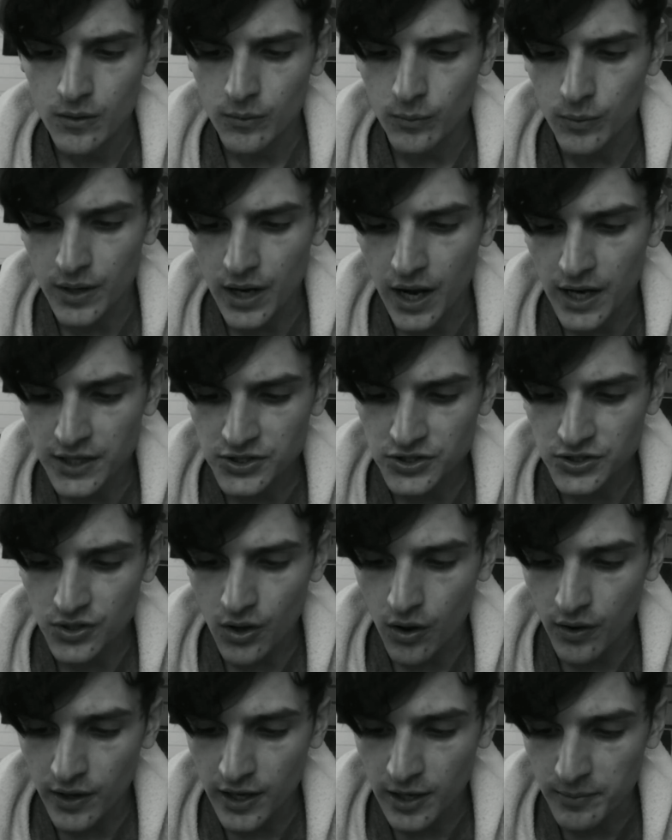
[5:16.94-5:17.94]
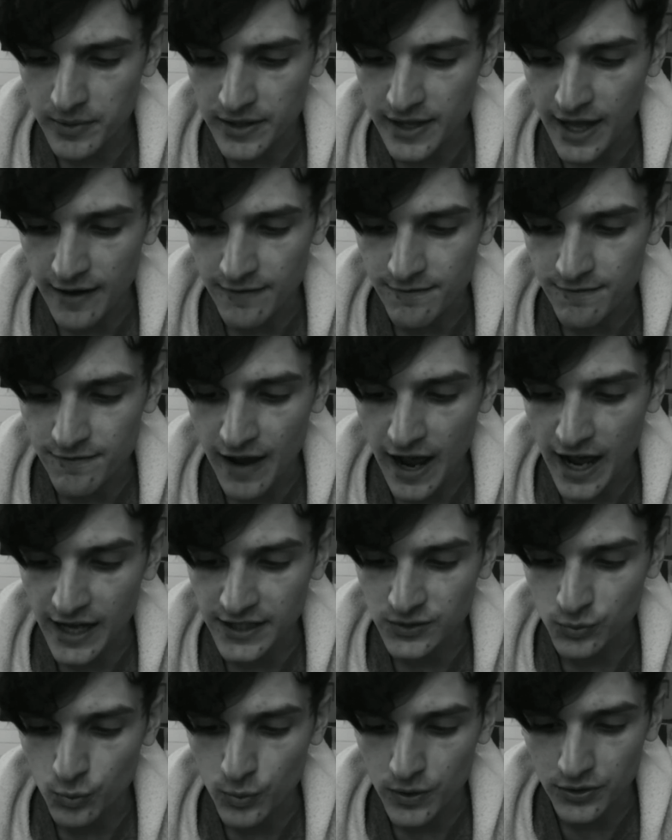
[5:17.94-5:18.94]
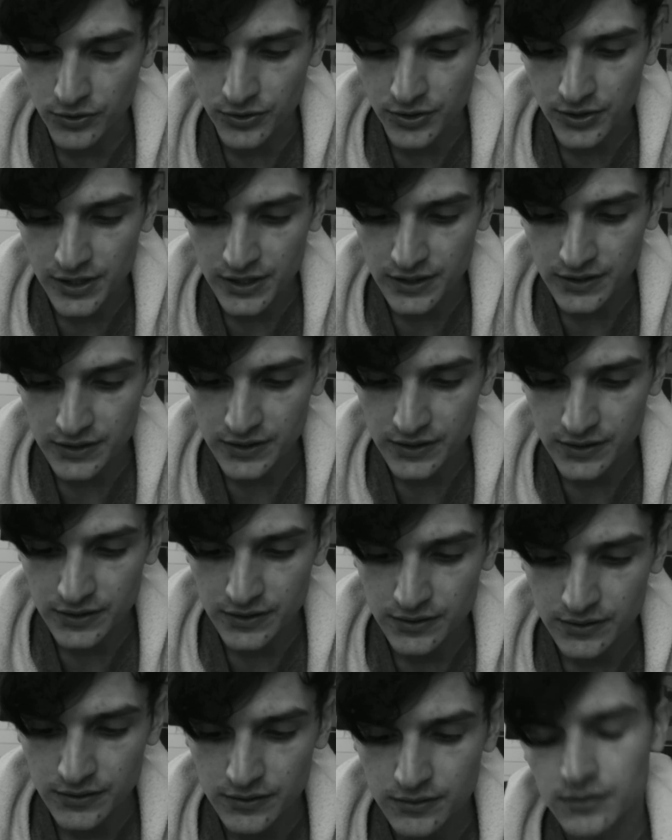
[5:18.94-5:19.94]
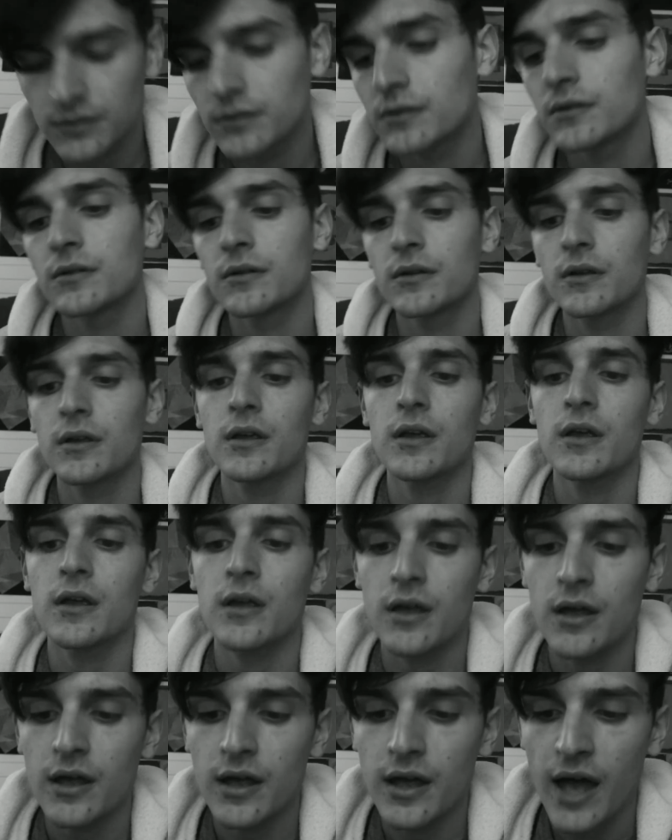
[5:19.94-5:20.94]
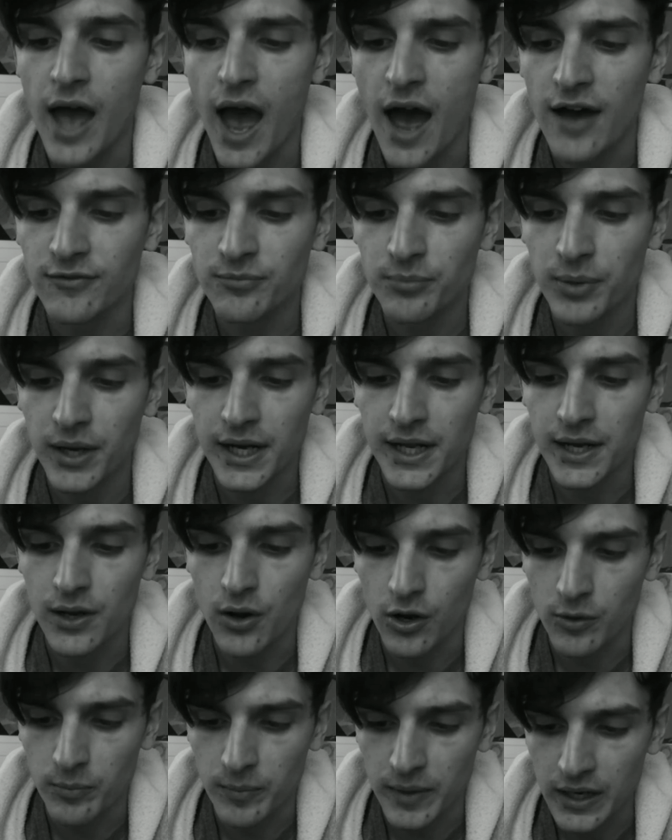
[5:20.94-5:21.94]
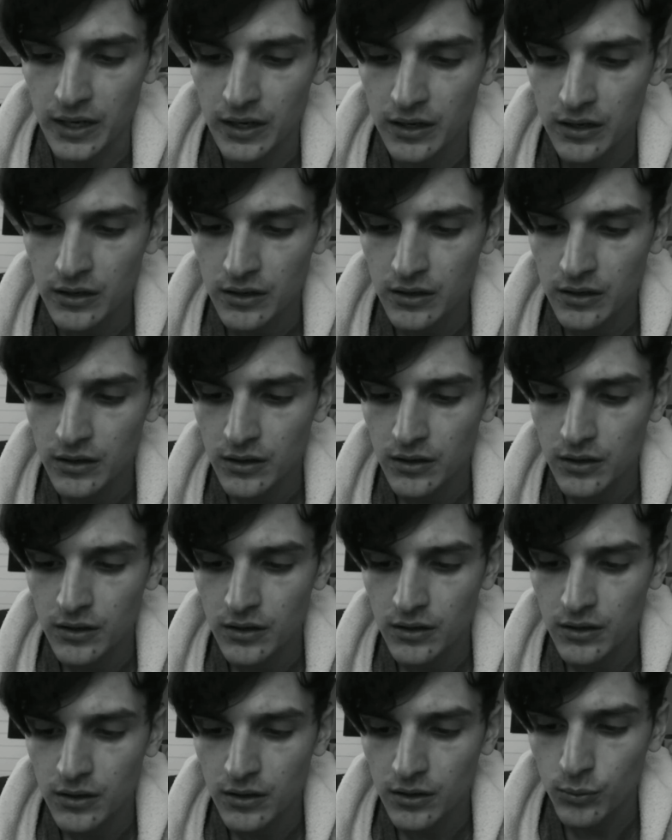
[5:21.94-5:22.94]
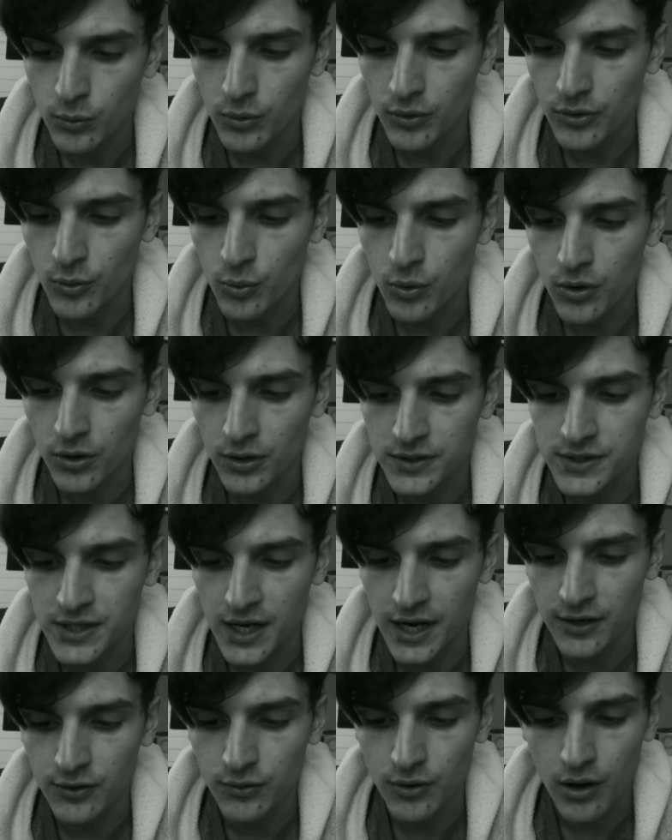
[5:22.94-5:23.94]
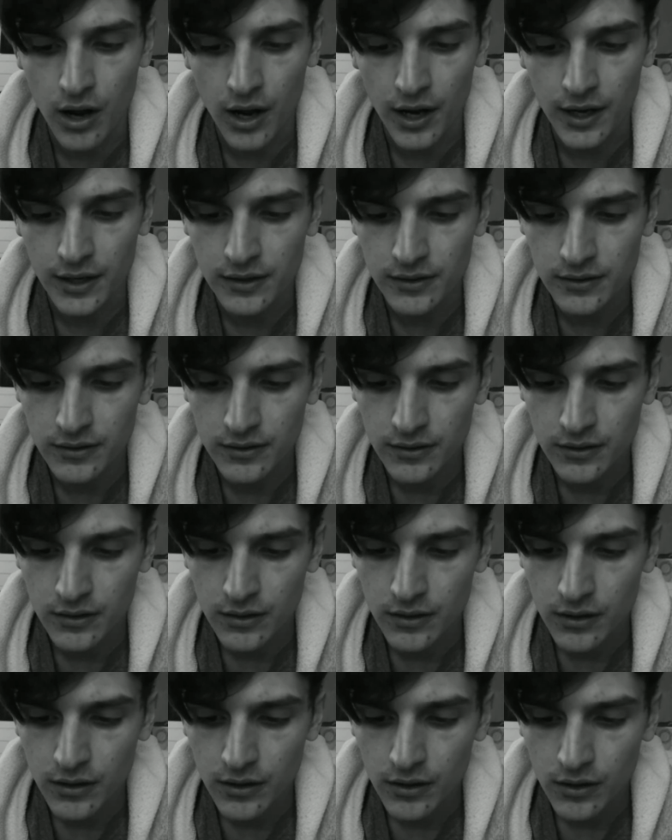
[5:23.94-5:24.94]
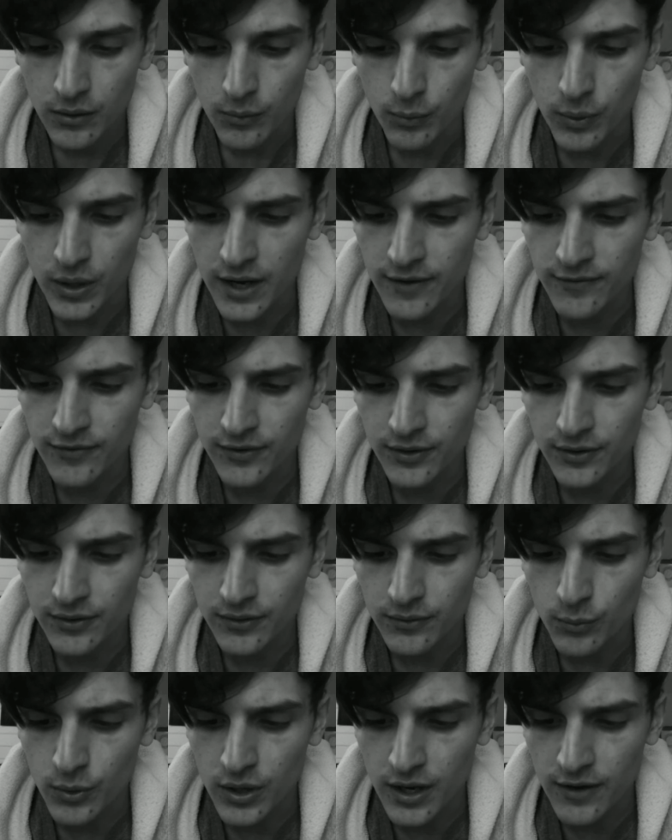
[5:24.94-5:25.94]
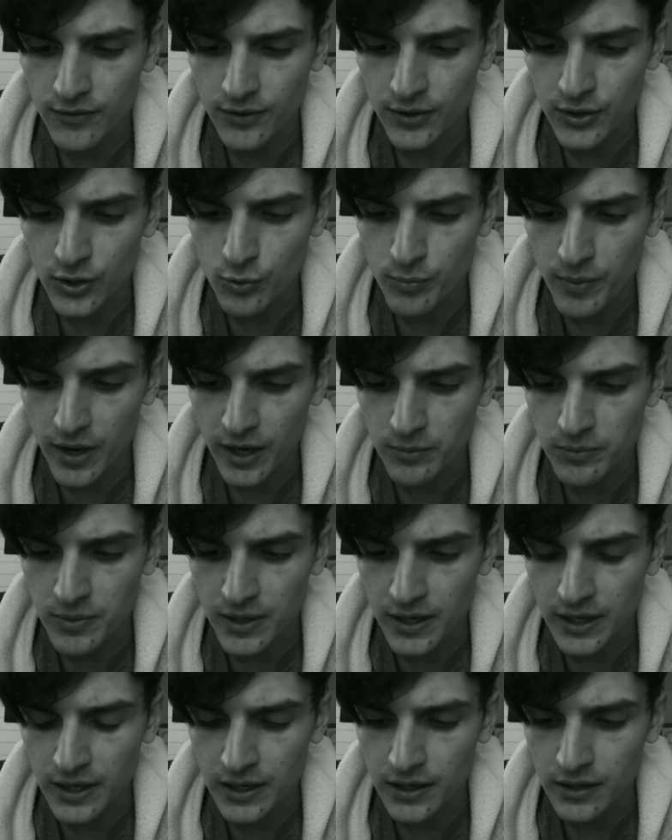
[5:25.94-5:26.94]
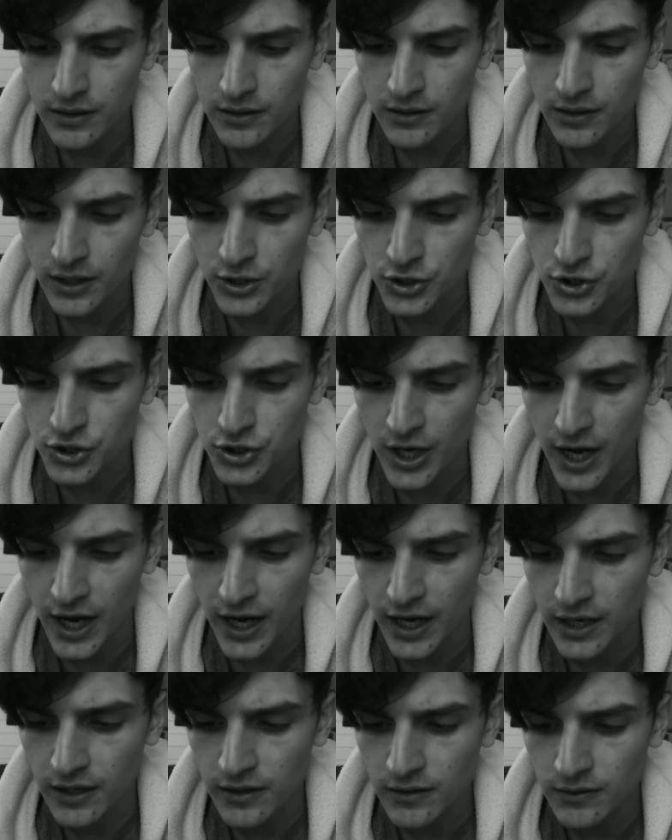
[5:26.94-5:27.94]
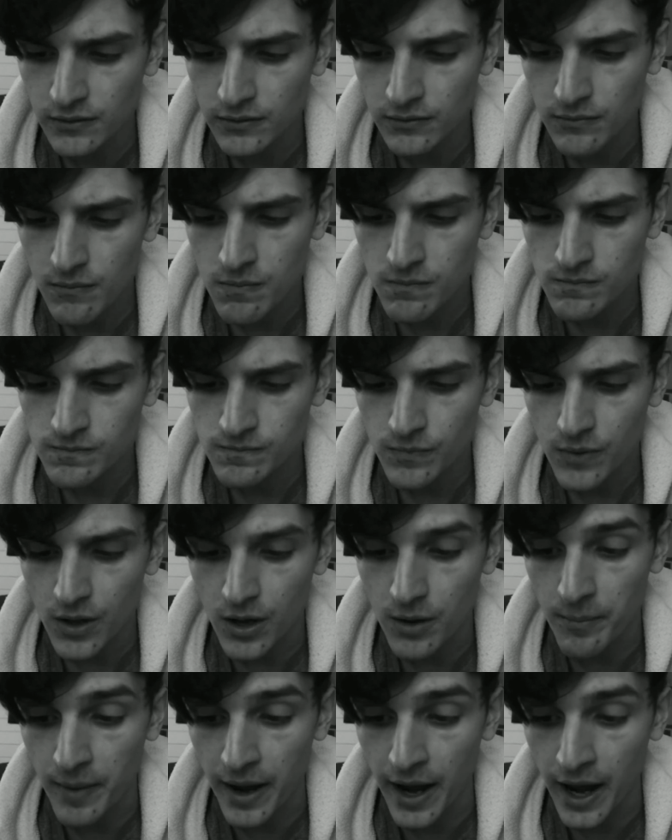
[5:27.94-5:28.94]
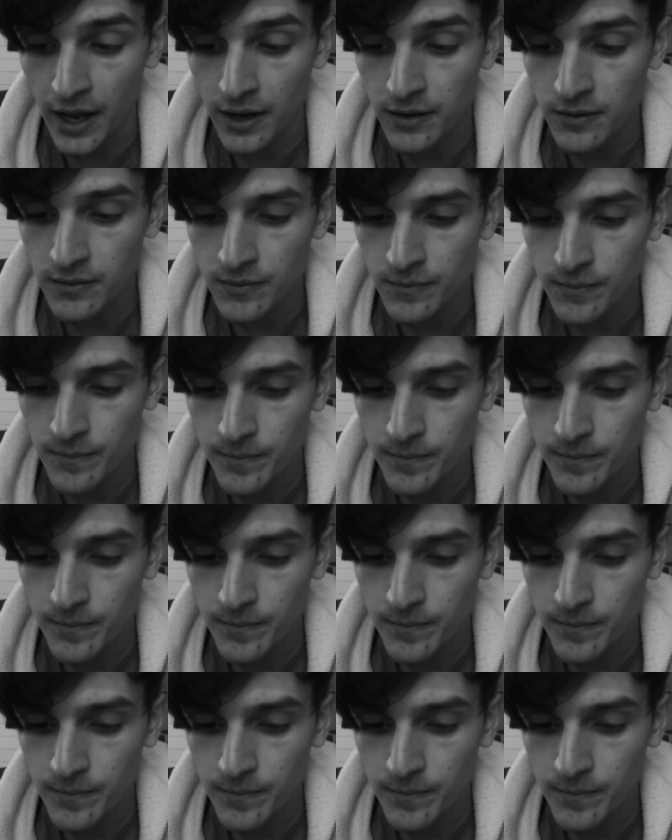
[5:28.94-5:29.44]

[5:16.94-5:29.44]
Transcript: when I saw him in that vast wilderness. Have pity on me, were the words I cried. Whatever you may be, a shade, a man.